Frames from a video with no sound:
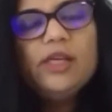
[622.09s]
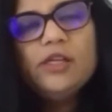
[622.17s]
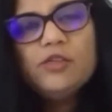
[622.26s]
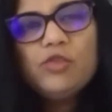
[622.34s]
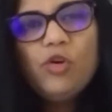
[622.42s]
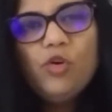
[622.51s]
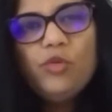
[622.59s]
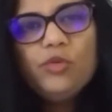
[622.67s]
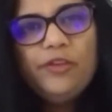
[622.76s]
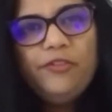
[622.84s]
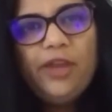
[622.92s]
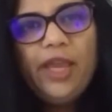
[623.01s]
So
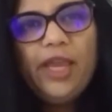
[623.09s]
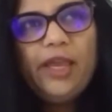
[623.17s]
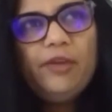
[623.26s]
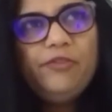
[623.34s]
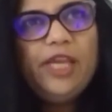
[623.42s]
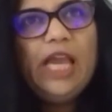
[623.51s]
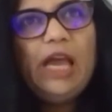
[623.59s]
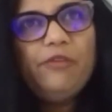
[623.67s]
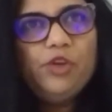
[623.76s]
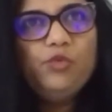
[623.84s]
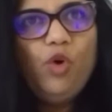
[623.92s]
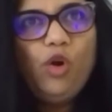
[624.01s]
the way we have
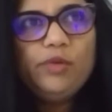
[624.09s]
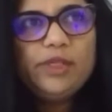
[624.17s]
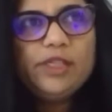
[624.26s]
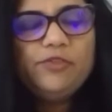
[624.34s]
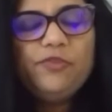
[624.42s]
evolved is,